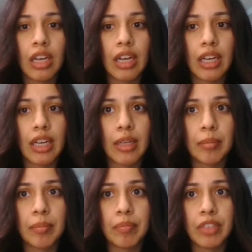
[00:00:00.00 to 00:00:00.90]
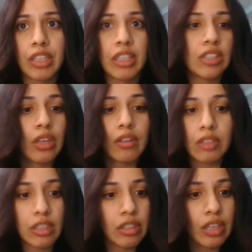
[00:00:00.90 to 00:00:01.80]
unless you have
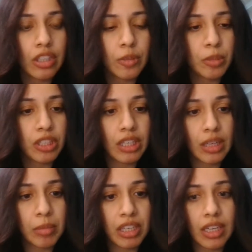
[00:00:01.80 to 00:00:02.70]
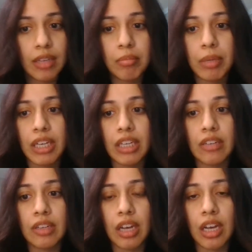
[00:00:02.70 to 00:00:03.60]
another eligibility coming in.
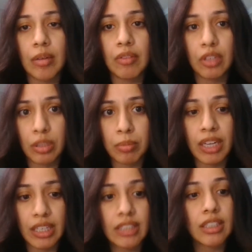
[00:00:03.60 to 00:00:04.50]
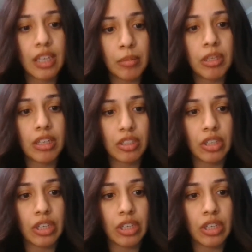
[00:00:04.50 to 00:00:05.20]
But if you're planning to come in on your